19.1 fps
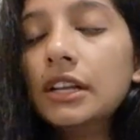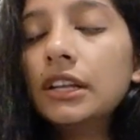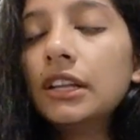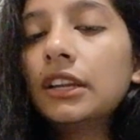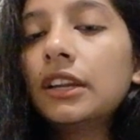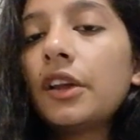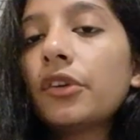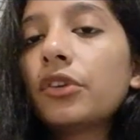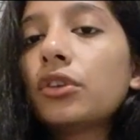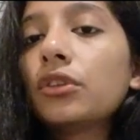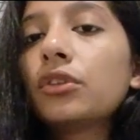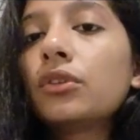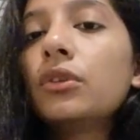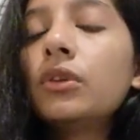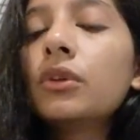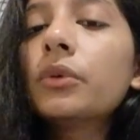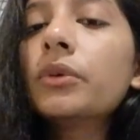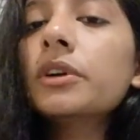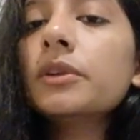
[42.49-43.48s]
Now your
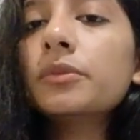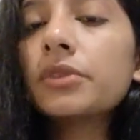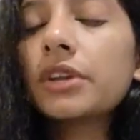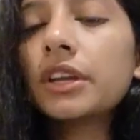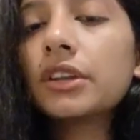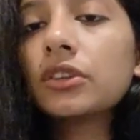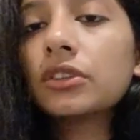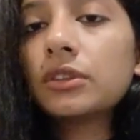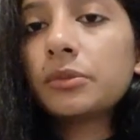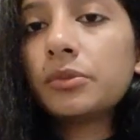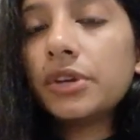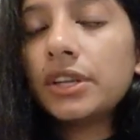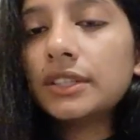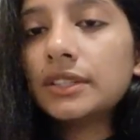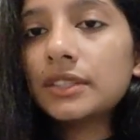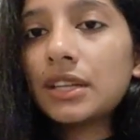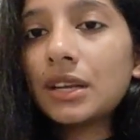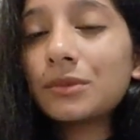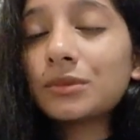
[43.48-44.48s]
lower brain, or the brain
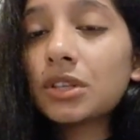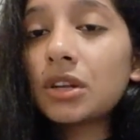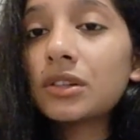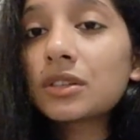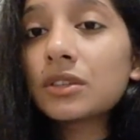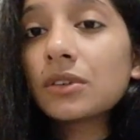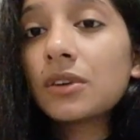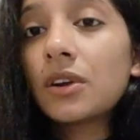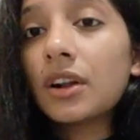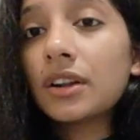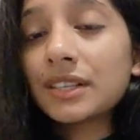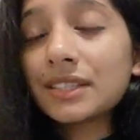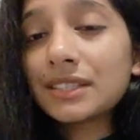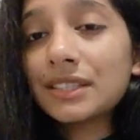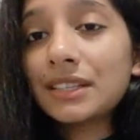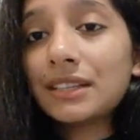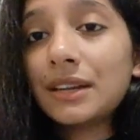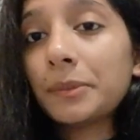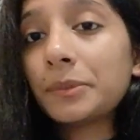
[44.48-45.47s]
stem, is also called as
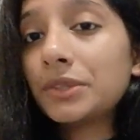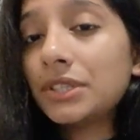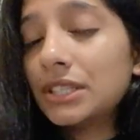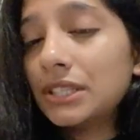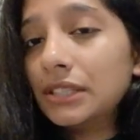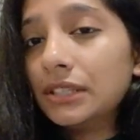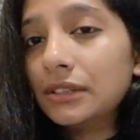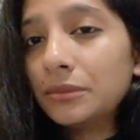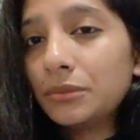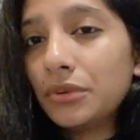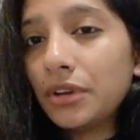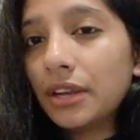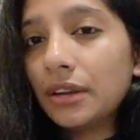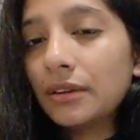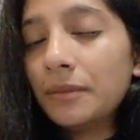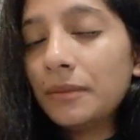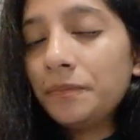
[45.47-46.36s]
the reptilian brain.